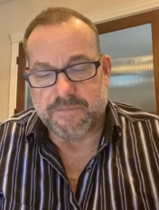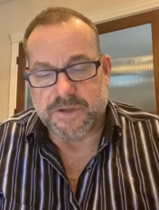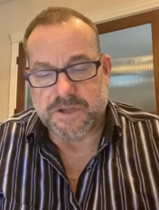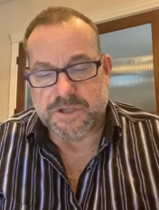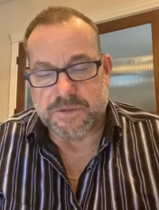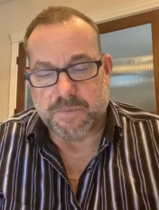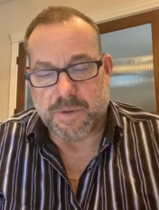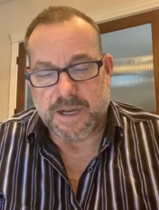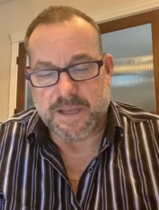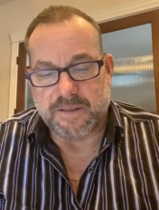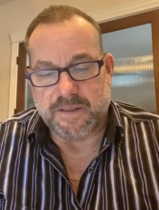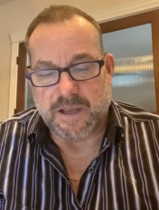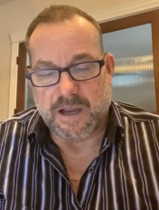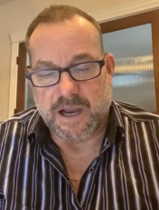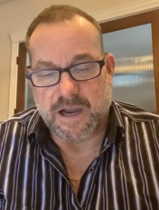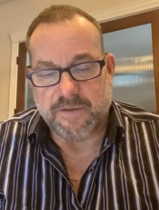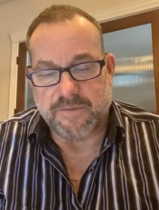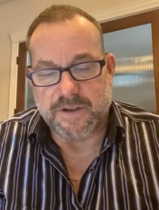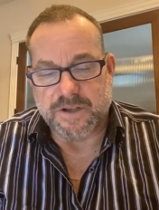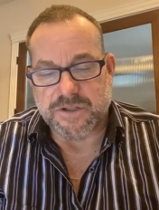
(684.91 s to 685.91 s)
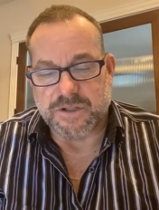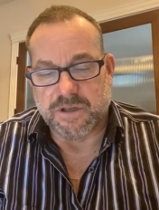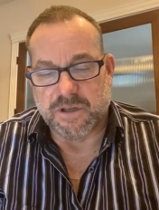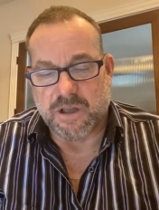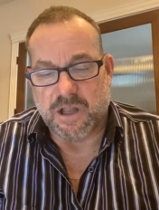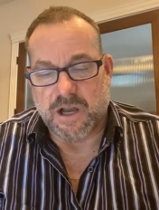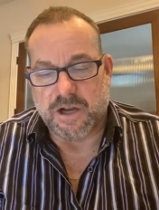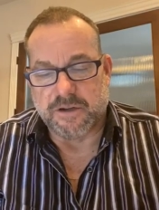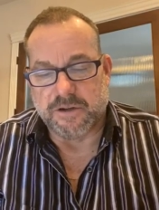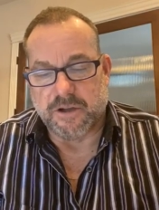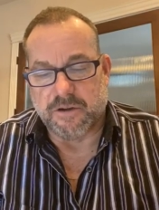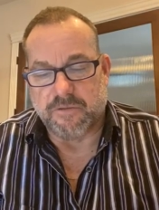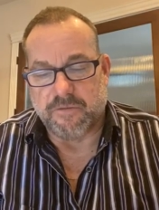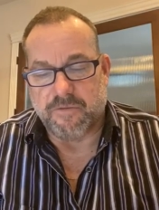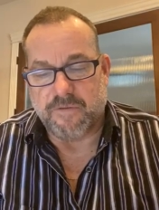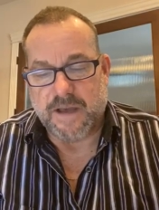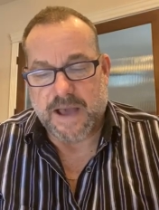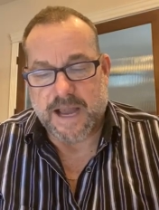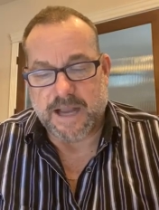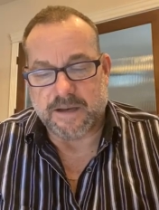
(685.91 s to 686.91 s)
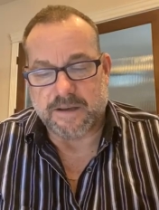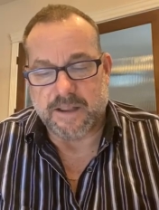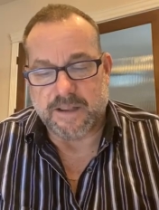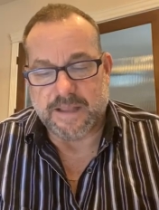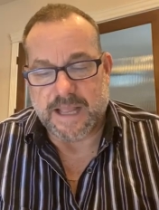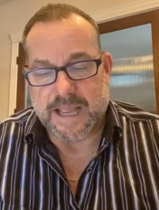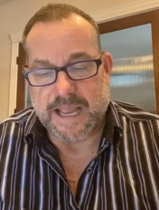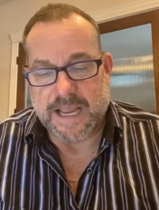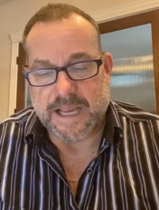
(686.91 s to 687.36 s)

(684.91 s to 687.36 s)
despite the obvious and long known fact that the